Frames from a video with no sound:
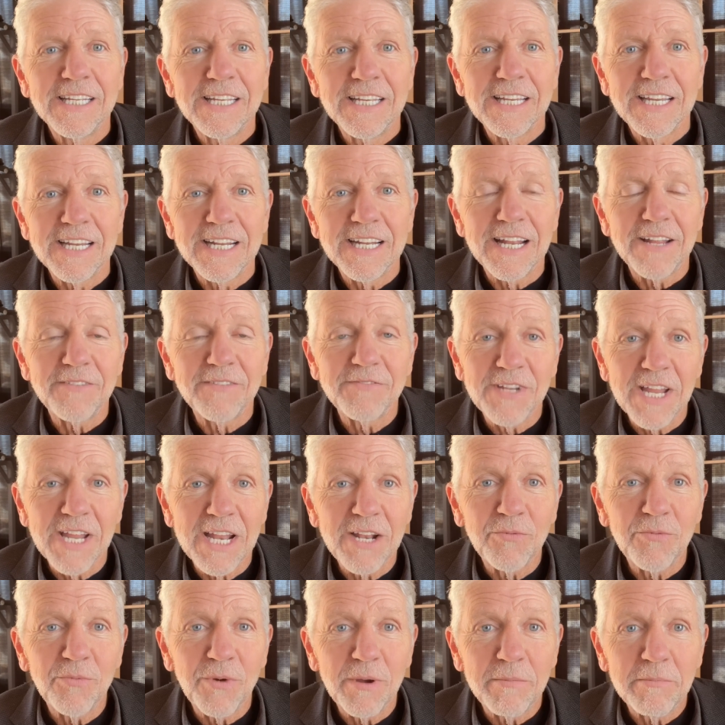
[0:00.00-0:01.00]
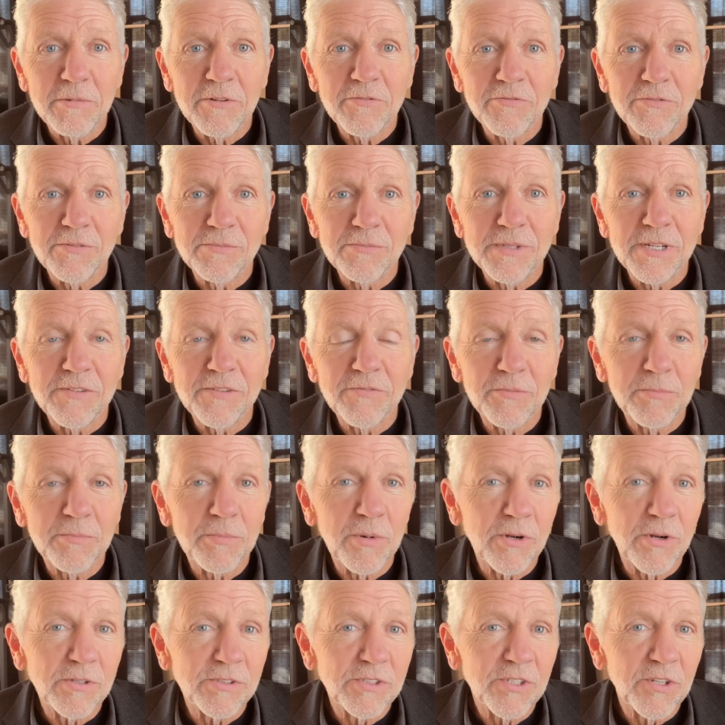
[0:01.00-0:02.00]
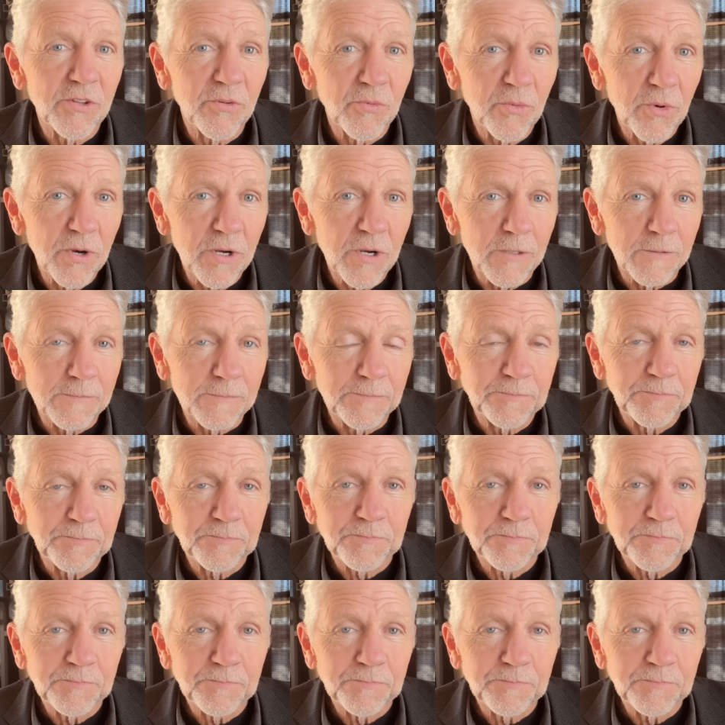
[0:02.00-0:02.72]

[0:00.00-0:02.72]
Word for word: and I've dated women from different parts of the world.